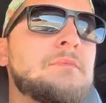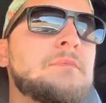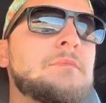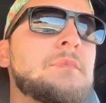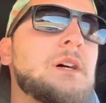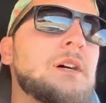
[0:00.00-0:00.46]

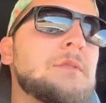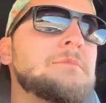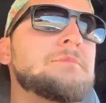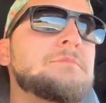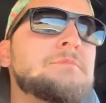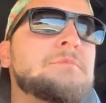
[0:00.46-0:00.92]
But
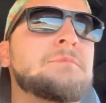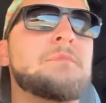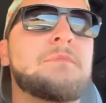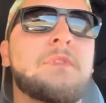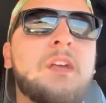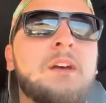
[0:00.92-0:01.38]

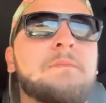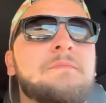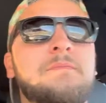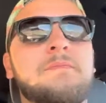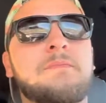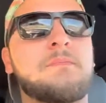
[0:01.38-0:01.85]
yeah,
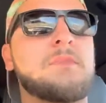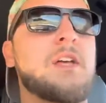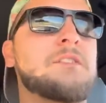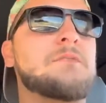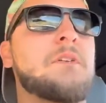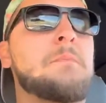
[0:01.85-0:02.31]

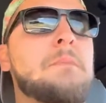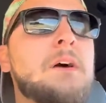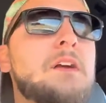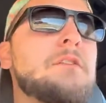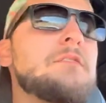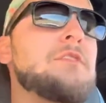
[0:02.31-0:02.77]
that's my
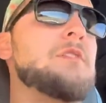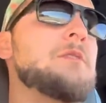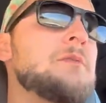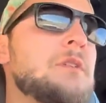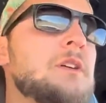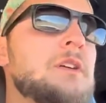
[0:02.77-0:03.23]

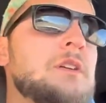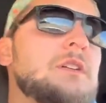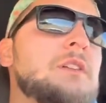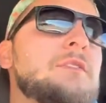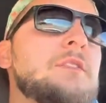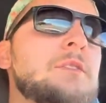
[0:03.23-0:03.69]
review
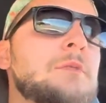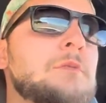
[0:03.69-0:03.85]
of the old